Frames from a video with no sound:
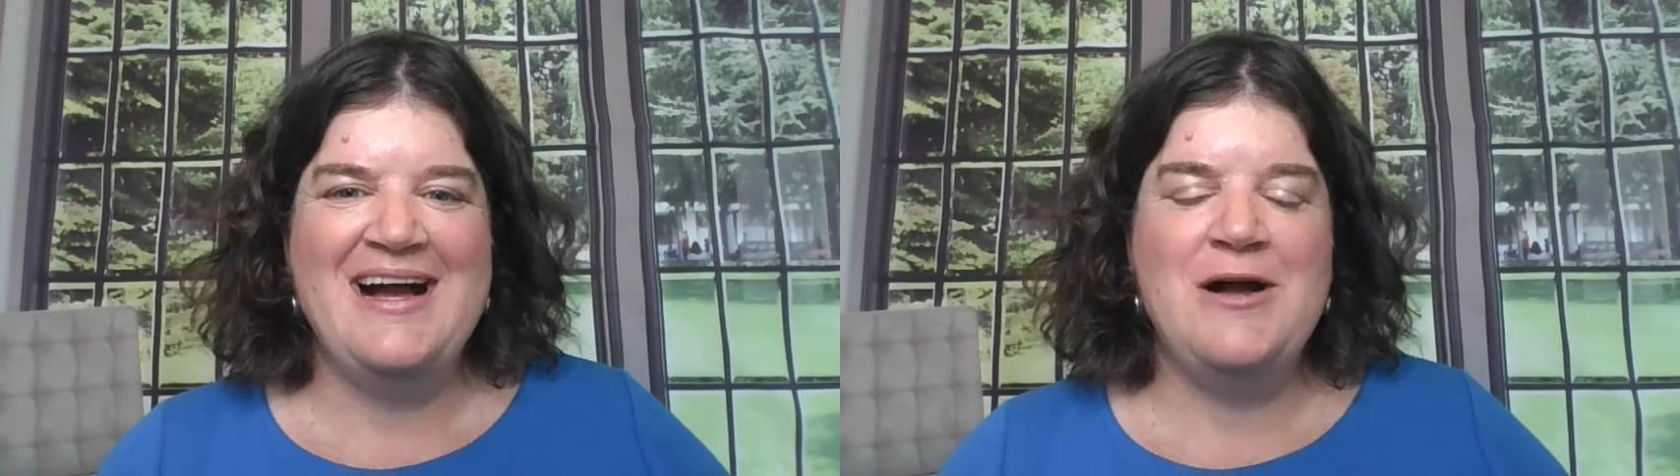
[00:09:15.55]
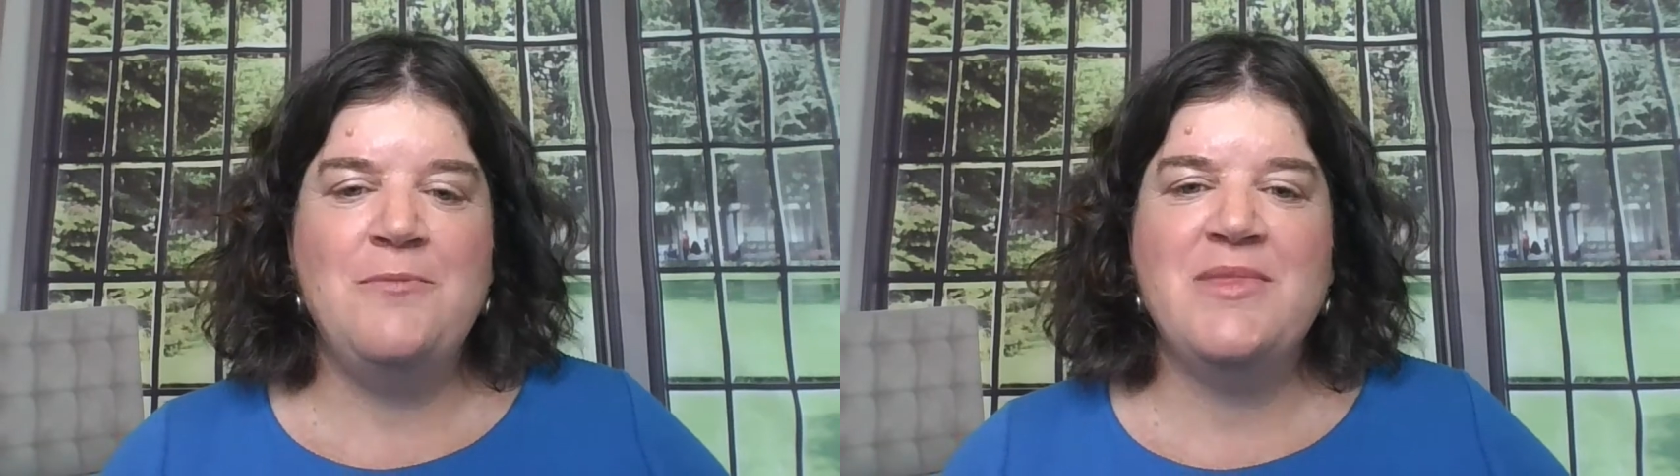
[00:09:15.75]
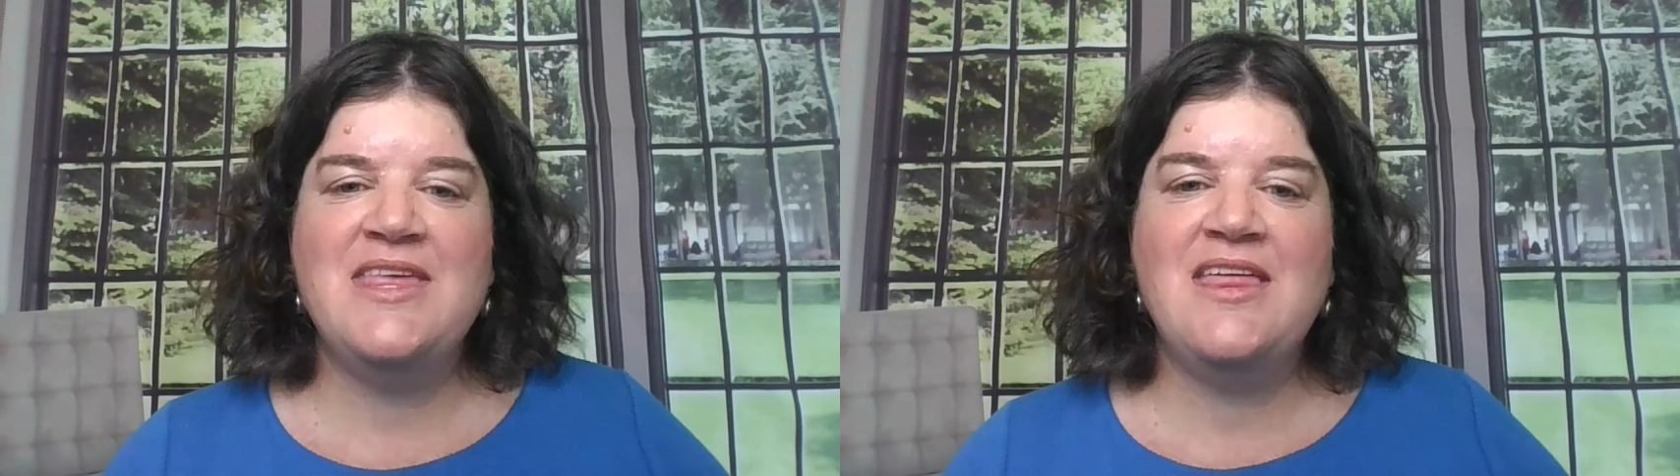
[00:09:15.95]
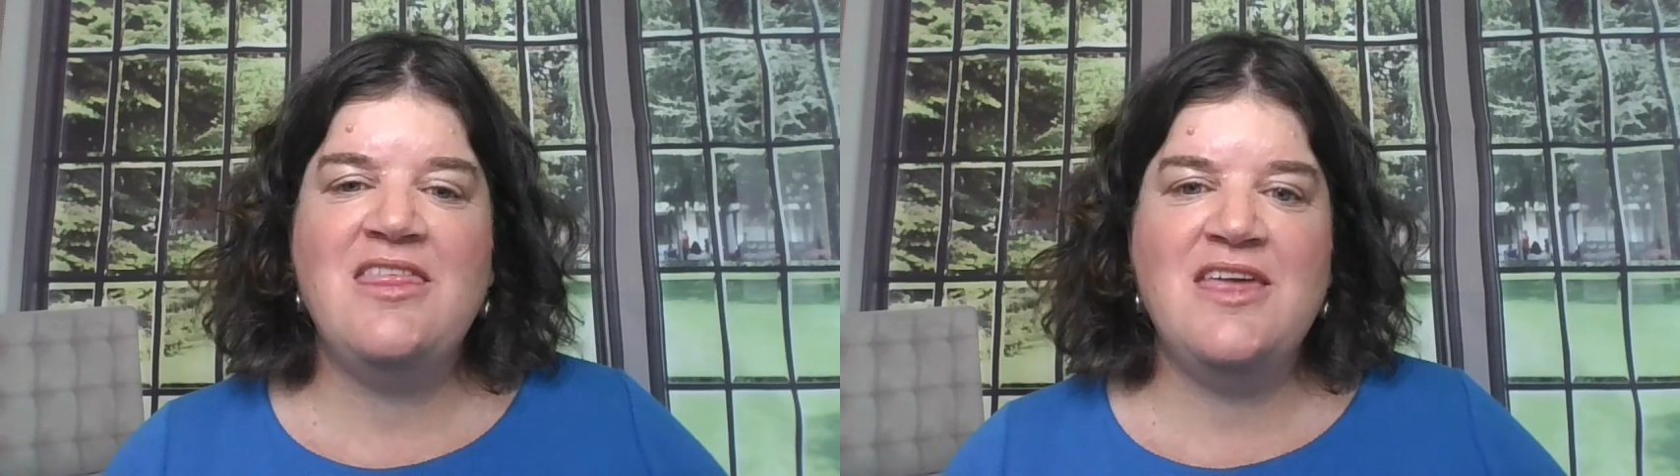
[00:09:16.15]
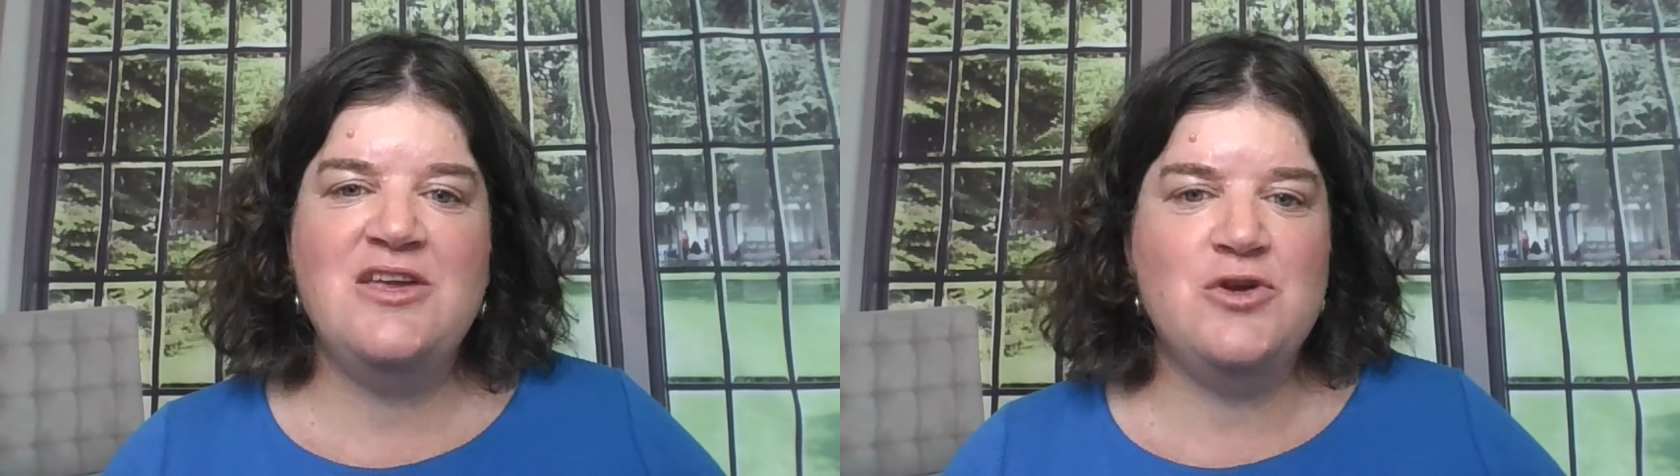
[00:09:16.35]
The
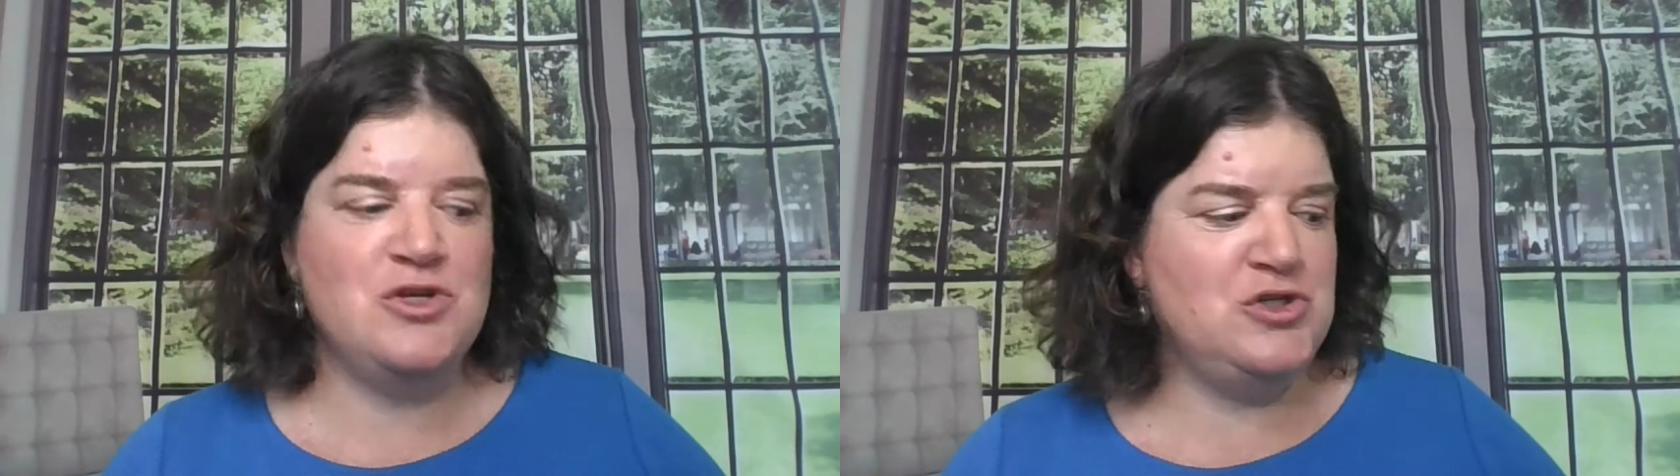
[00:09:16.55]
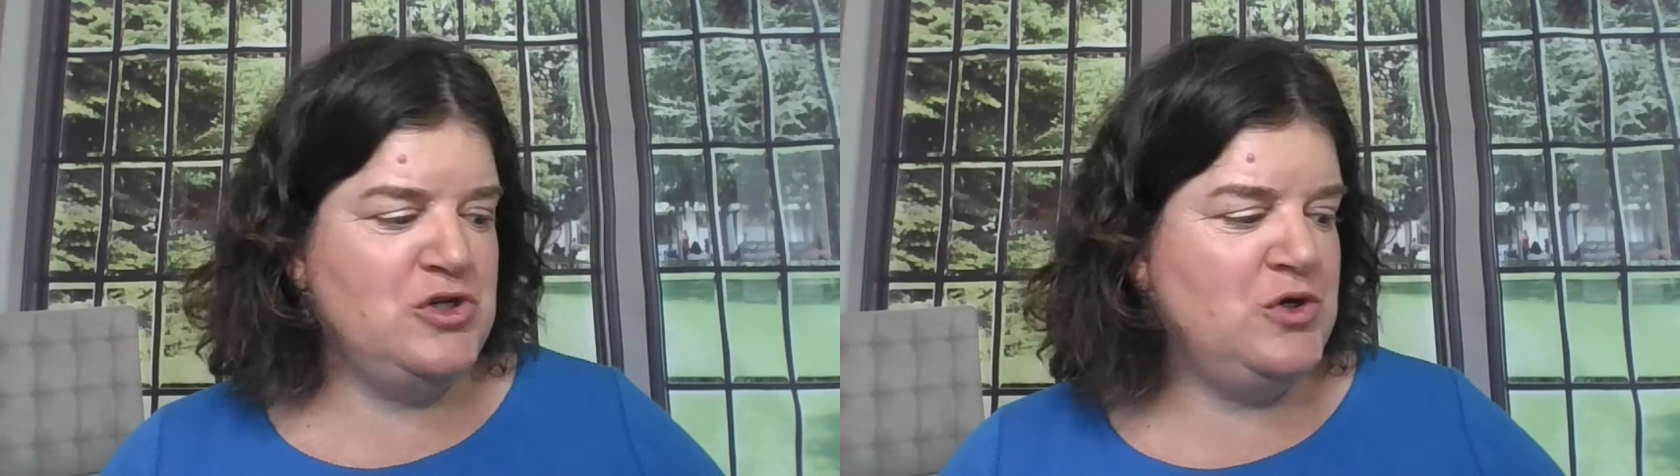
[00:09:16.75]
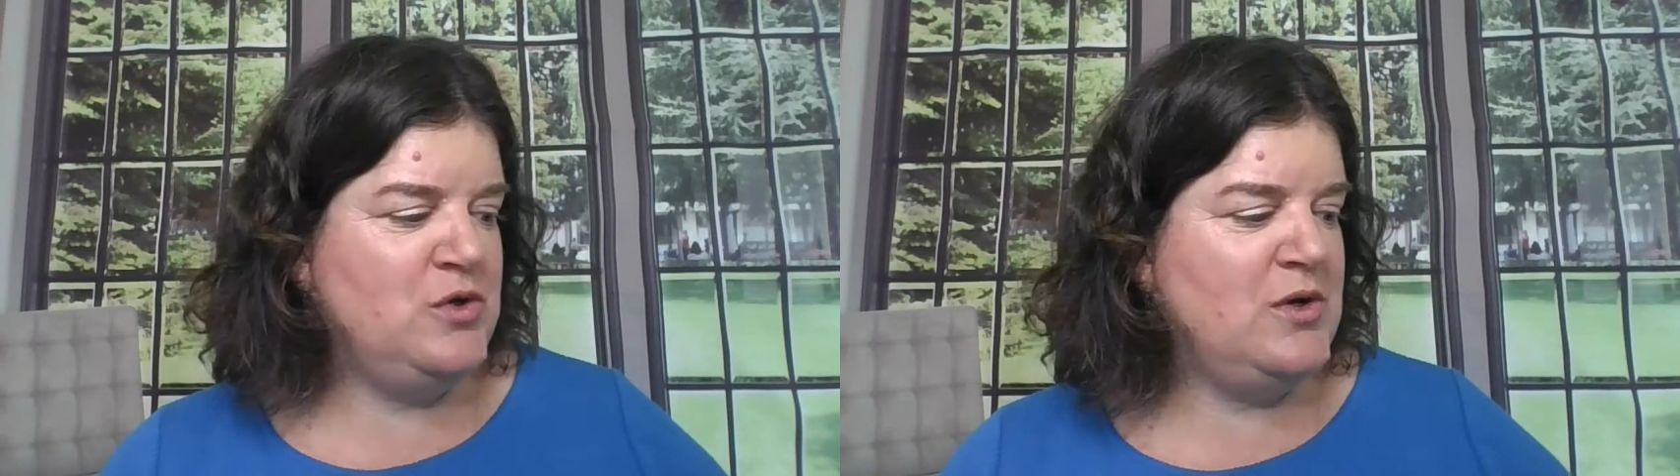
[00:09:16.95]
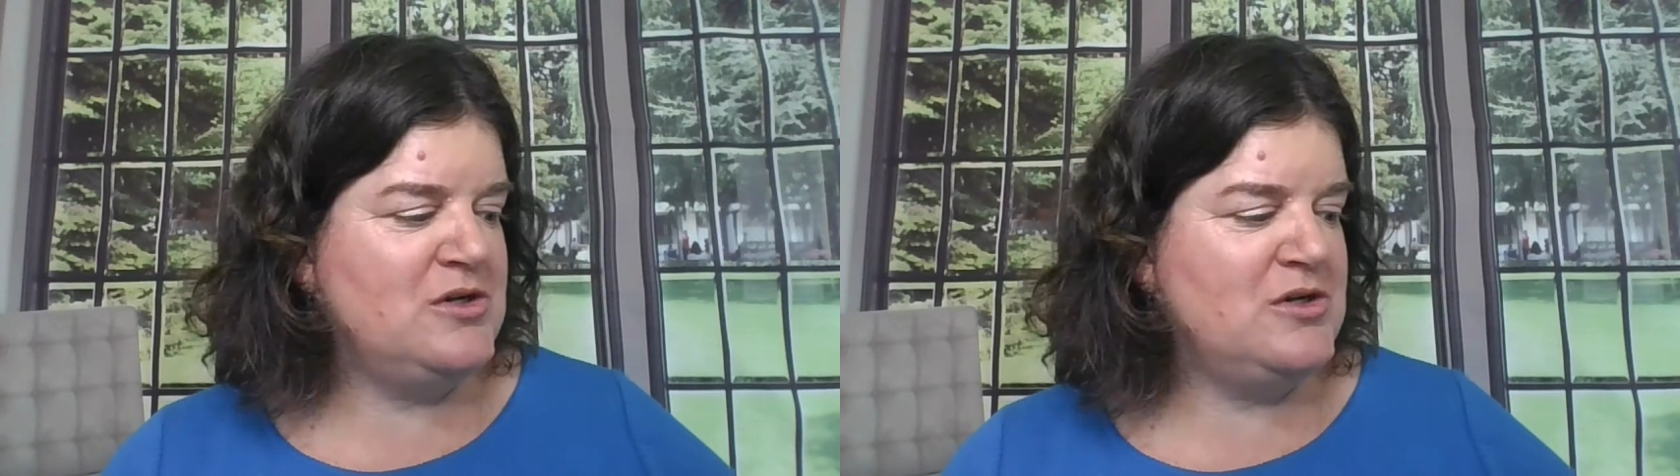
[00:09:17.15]
other thing you can do,